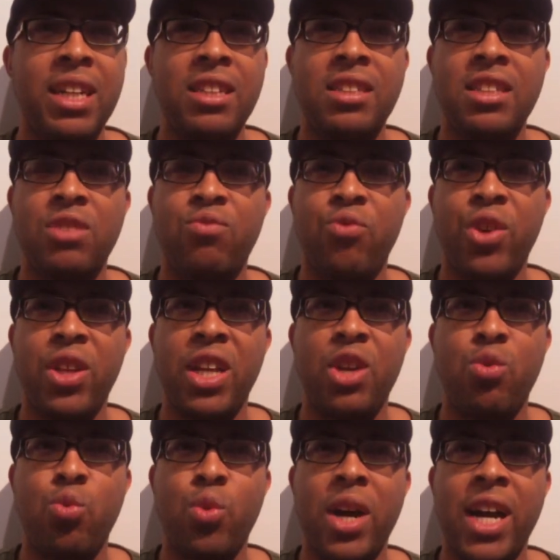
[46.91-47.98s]
He's just really
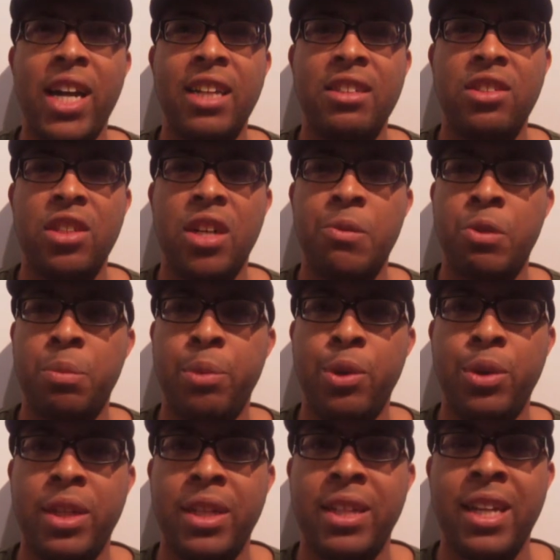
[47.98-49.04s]
quiet,
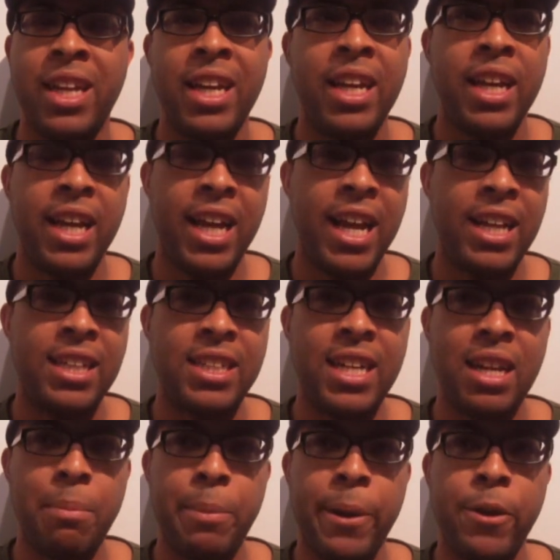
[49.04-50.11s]
soft-spoken, and he's
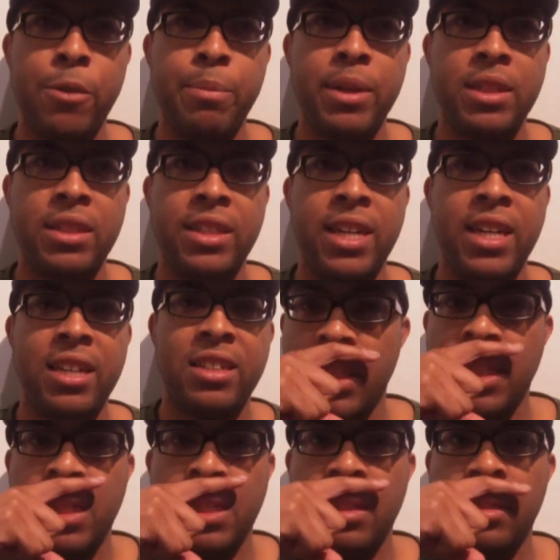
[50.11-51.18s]
got a pedo mustache.
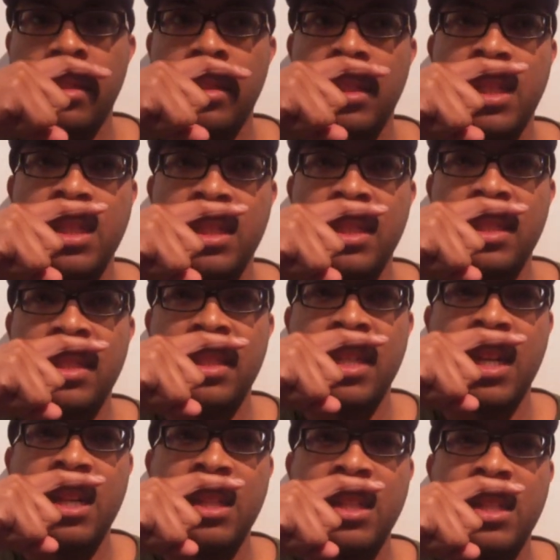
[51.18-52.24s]
He's just
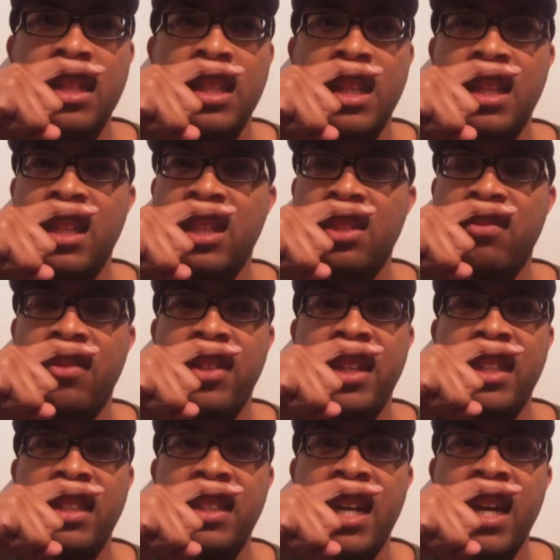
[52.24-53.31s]
kind of looking like this for
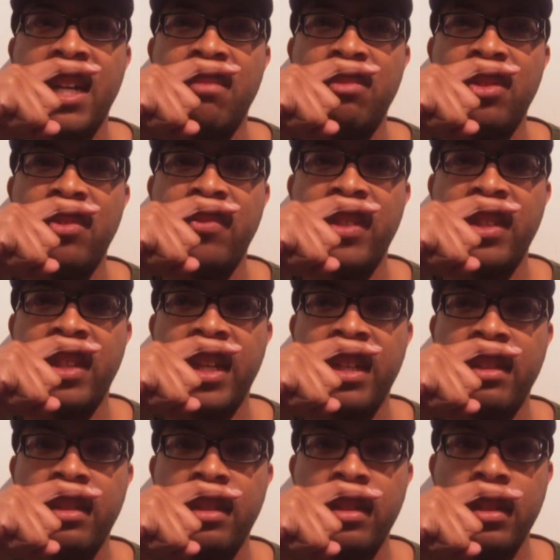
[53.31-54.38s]
the entire movie,
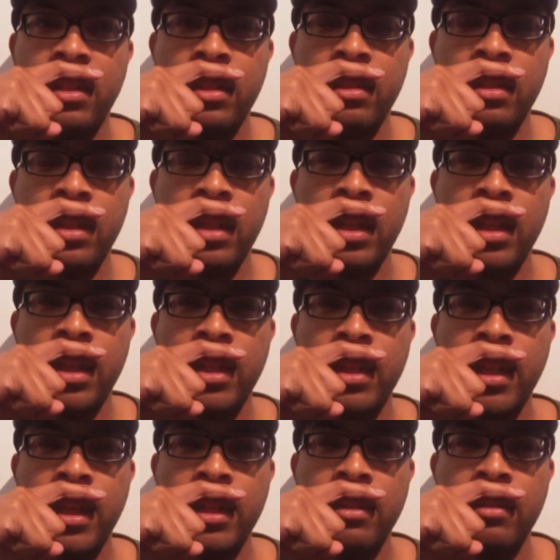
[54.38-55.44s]
like, "Hi,
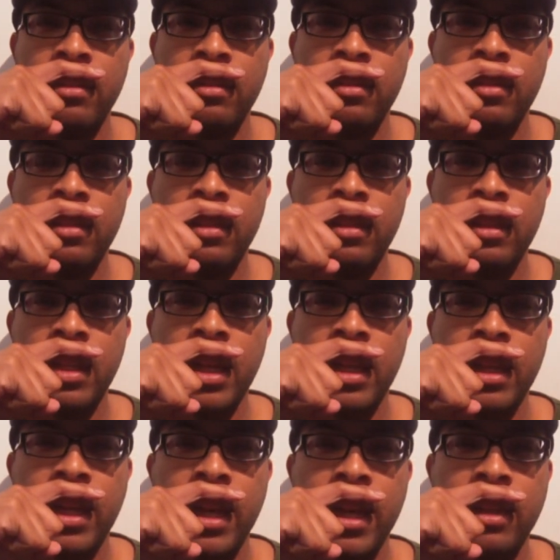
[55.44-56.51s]
Kate. Hi,
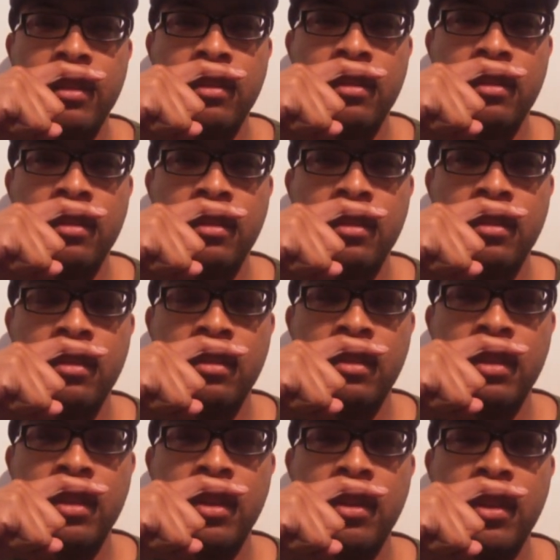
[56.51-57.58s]
Kat.
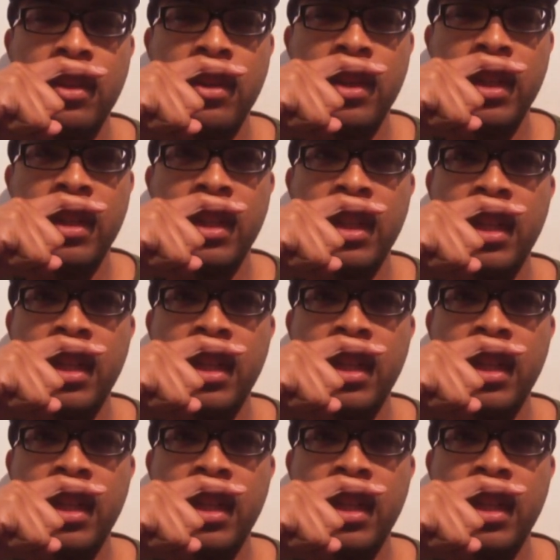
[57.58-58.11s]
What's going on?"